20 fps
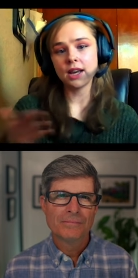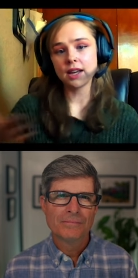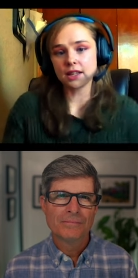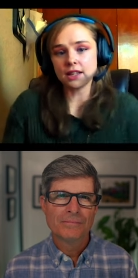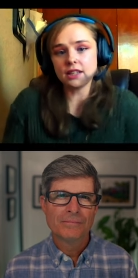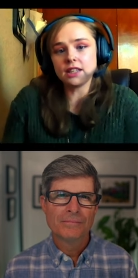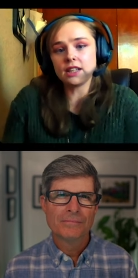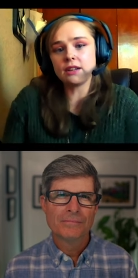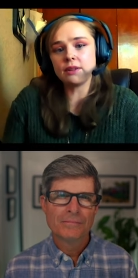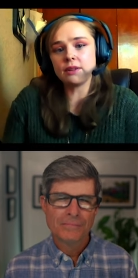
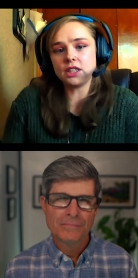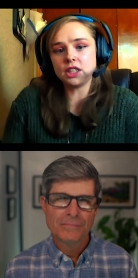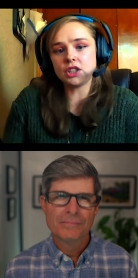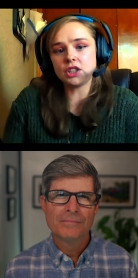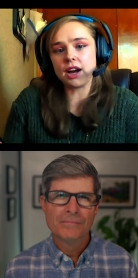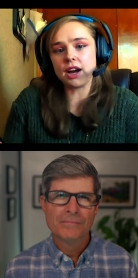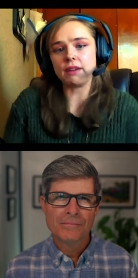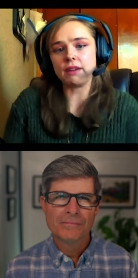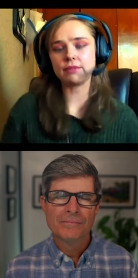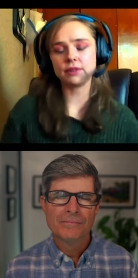Speaker 1: continuing to
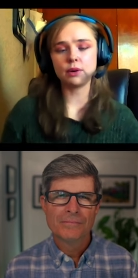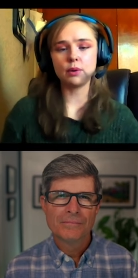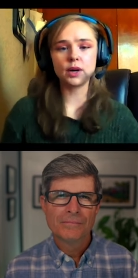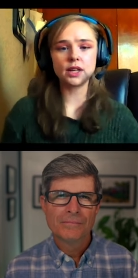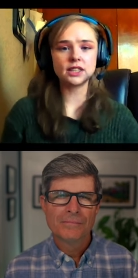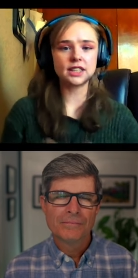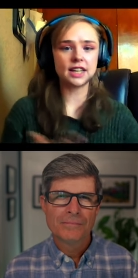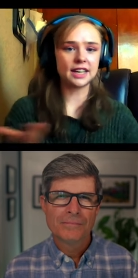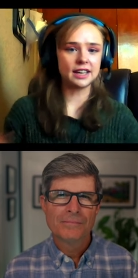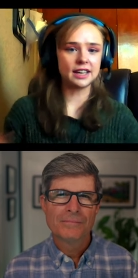drive
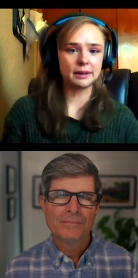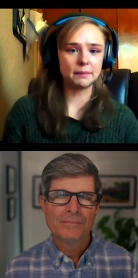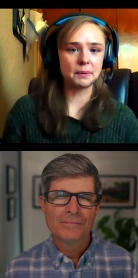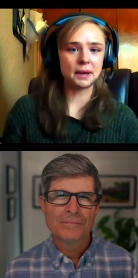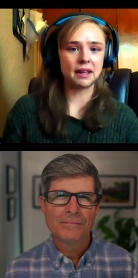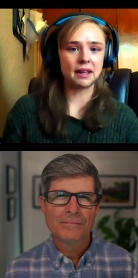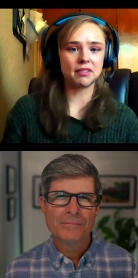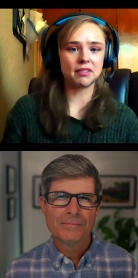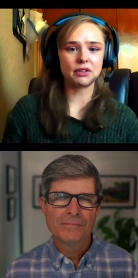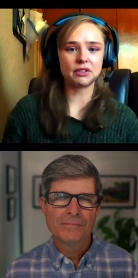or taking a
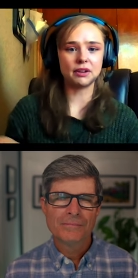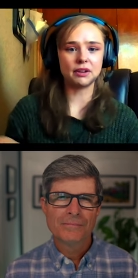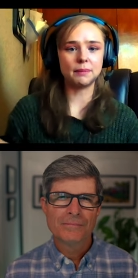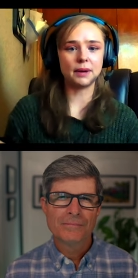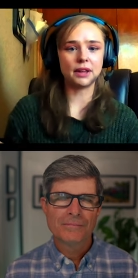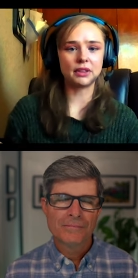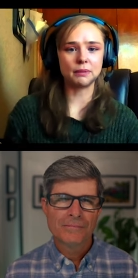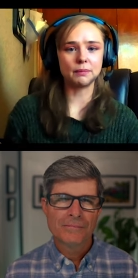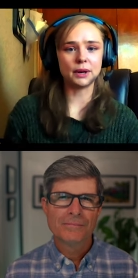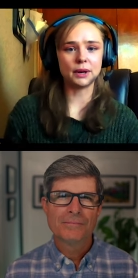bus or some
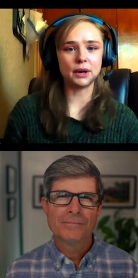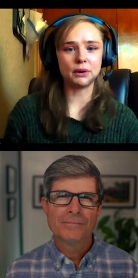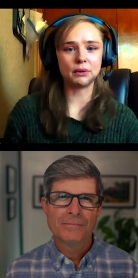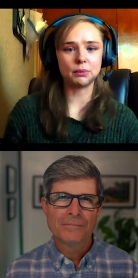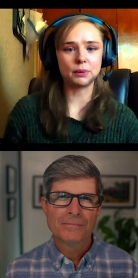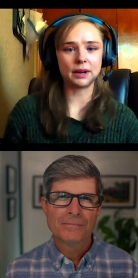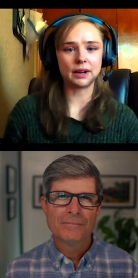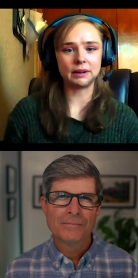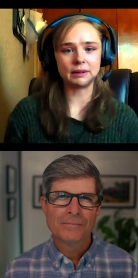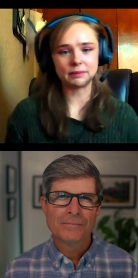other mode
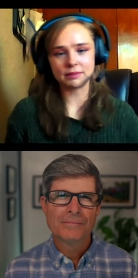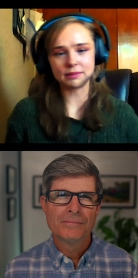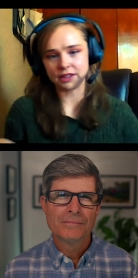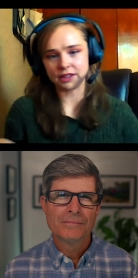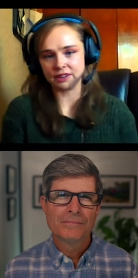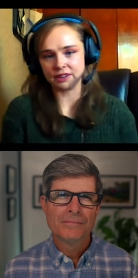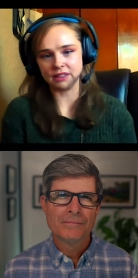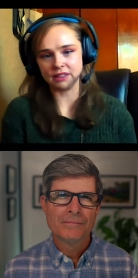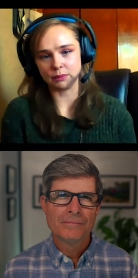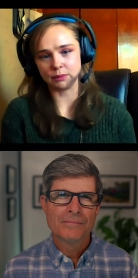where
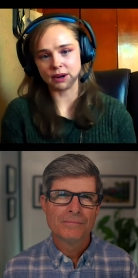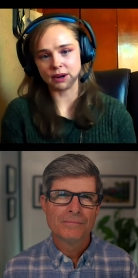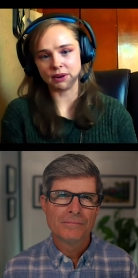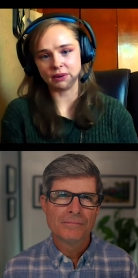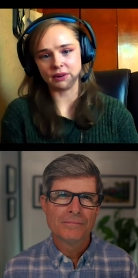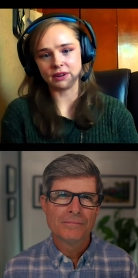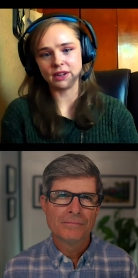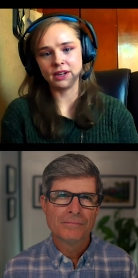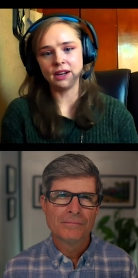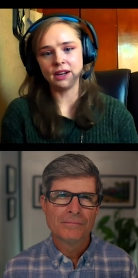they're in the
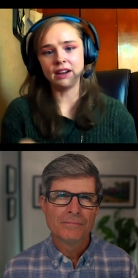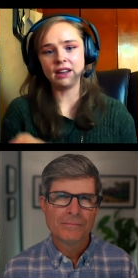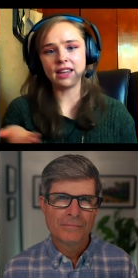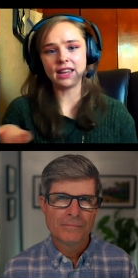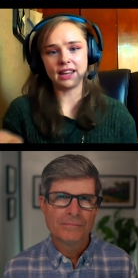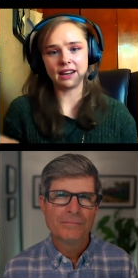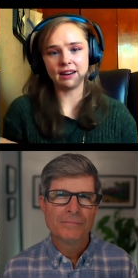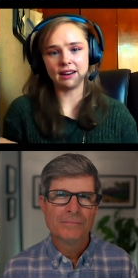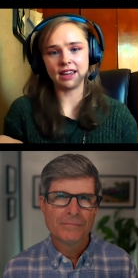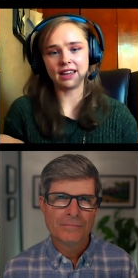road
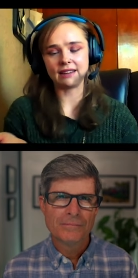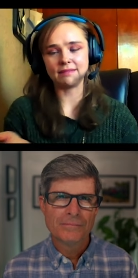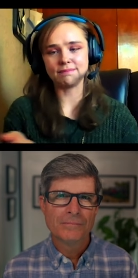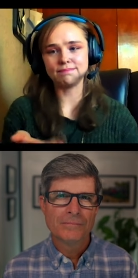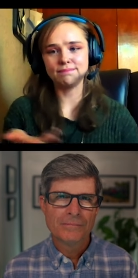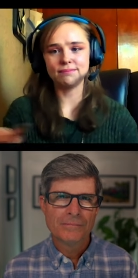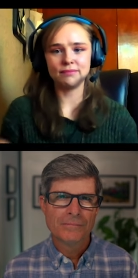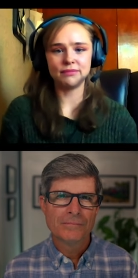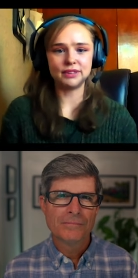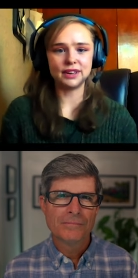in a
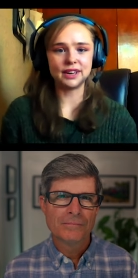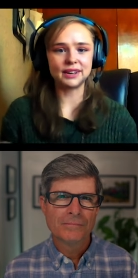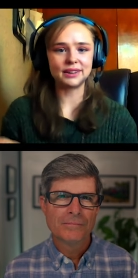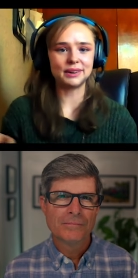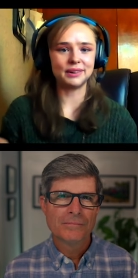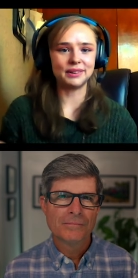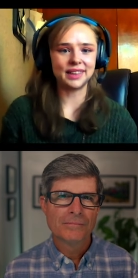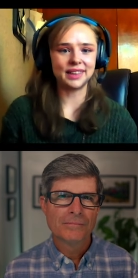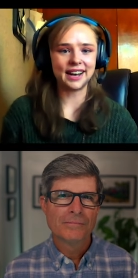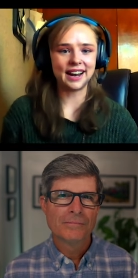
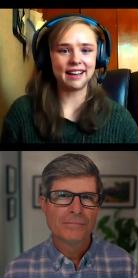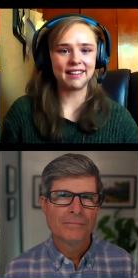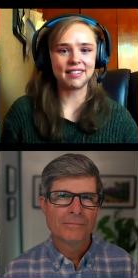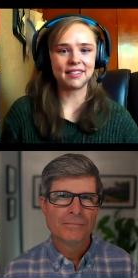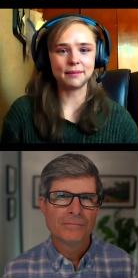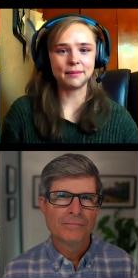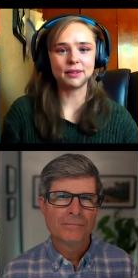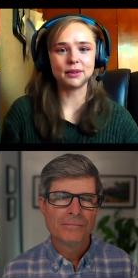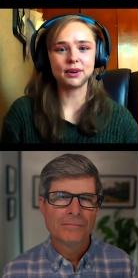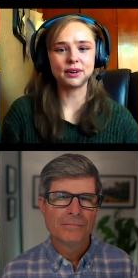vehicle that has
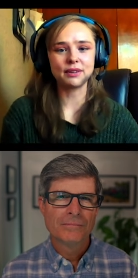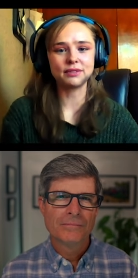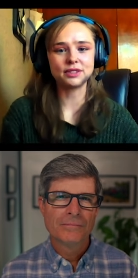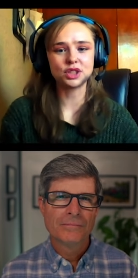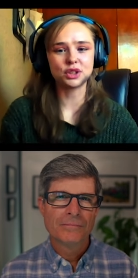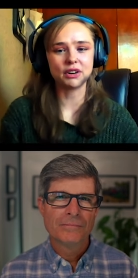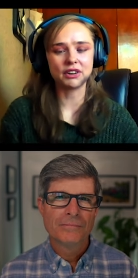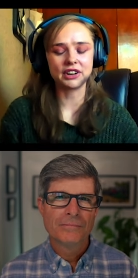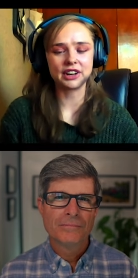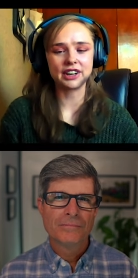some sort of
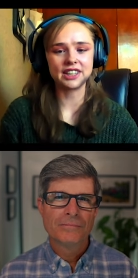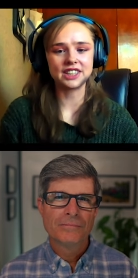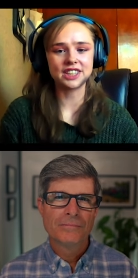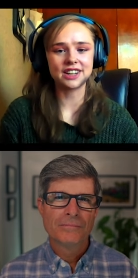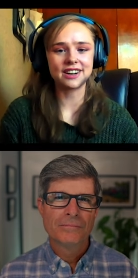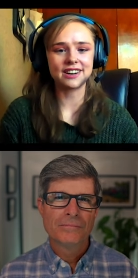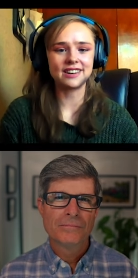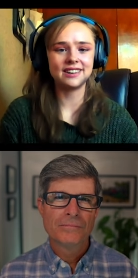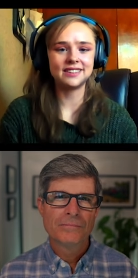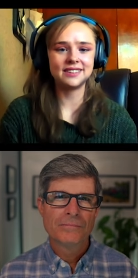stronger
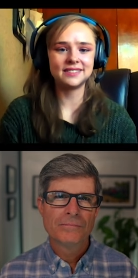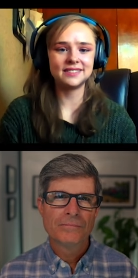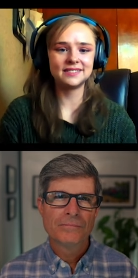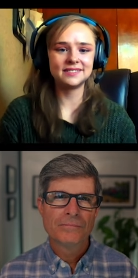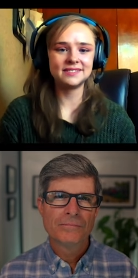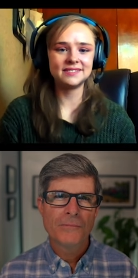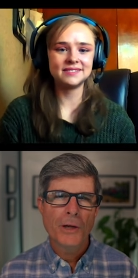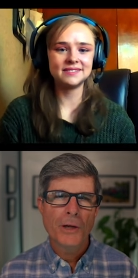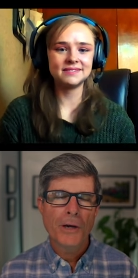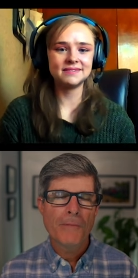engine
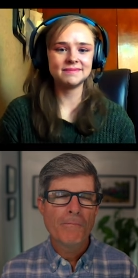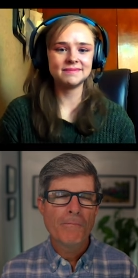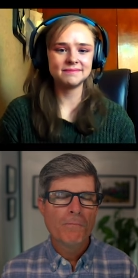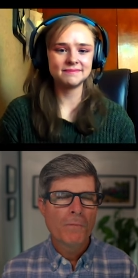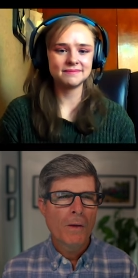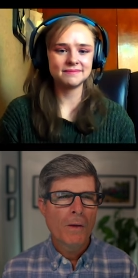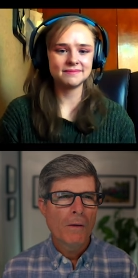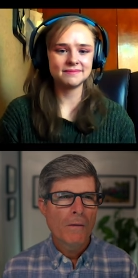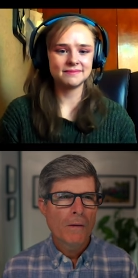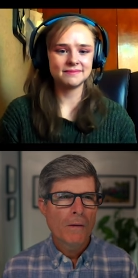yeah
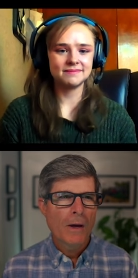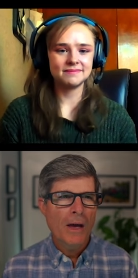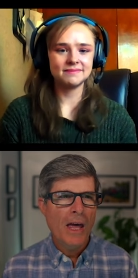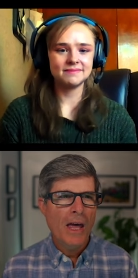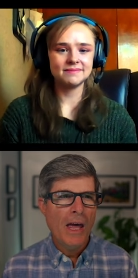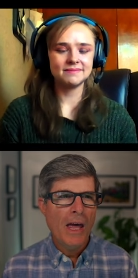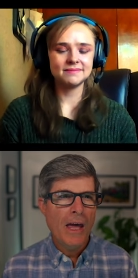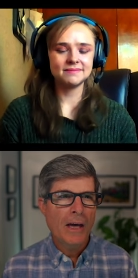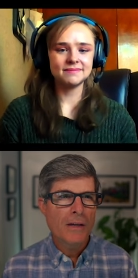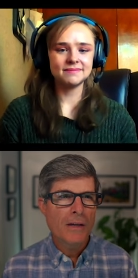
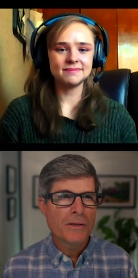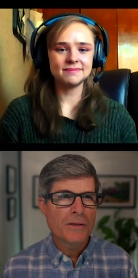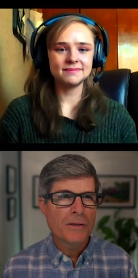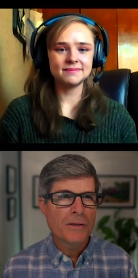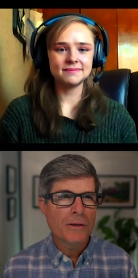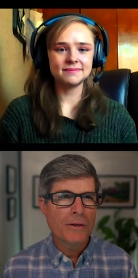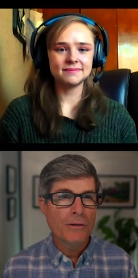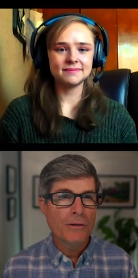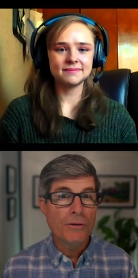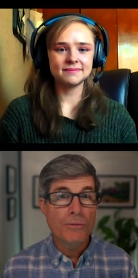
Speaker 2: and uh,